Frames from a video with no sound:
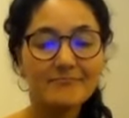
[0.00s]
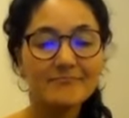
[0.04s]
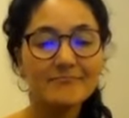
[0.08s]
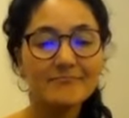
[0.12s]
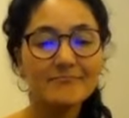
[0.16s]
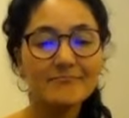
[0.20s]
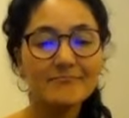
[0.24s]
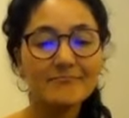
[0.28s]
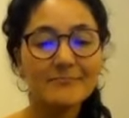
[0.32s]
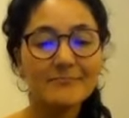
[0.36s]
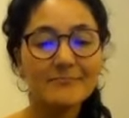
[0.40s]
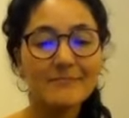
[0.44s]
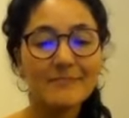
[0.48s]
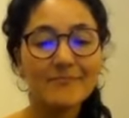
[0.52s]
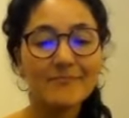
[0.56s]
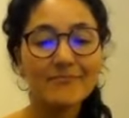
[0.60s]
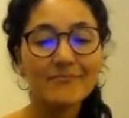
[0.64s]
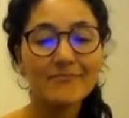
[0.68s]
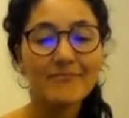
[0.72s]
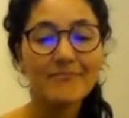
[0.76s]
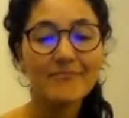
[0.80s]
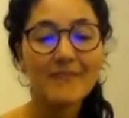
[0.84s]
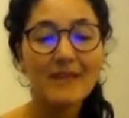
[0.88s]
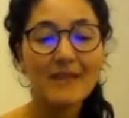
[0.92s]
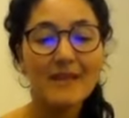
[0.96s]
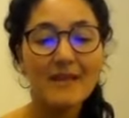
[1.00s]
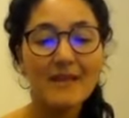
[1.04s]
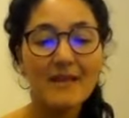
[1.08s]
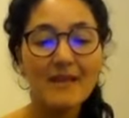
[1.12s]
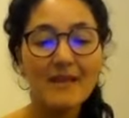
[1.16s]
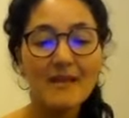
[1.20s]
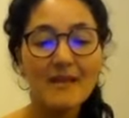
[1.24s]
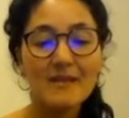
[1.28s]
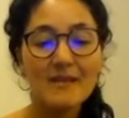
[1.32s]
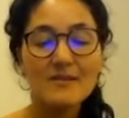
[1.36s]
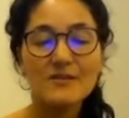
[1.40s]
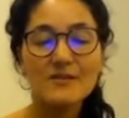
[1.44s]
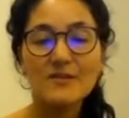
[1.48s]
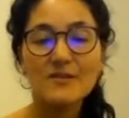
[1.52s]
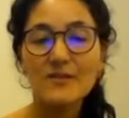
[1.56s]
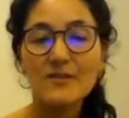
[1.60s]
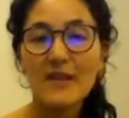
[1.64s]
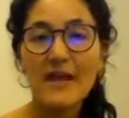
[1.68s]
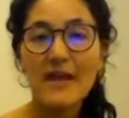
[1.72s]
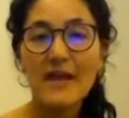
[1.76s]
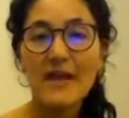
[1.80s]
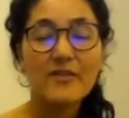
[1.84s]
Mm. So yeah,